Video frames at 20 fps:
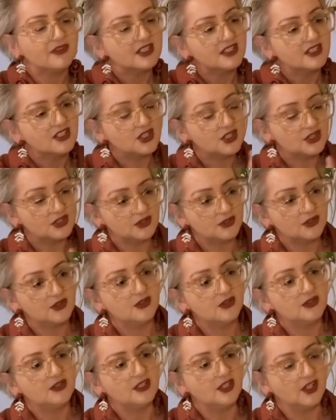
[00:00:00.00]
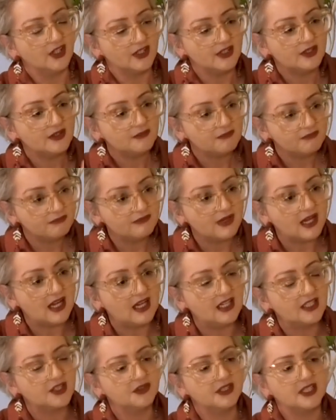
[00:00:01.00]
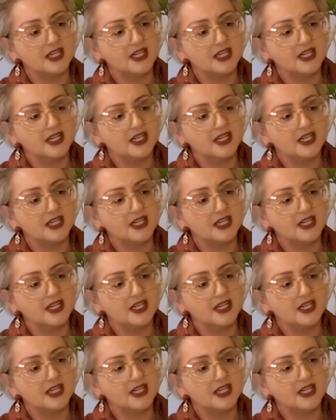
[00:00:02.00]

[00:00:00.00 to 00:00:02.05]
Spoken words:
To, you know, partnering